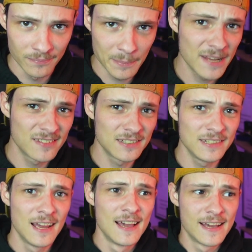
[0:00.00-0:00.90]
But
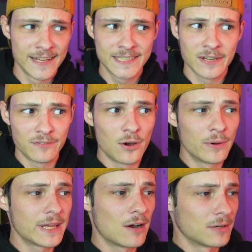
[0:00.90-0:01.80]
basically, instead of
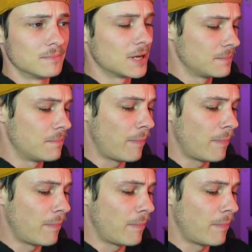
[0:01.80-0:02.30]
going out and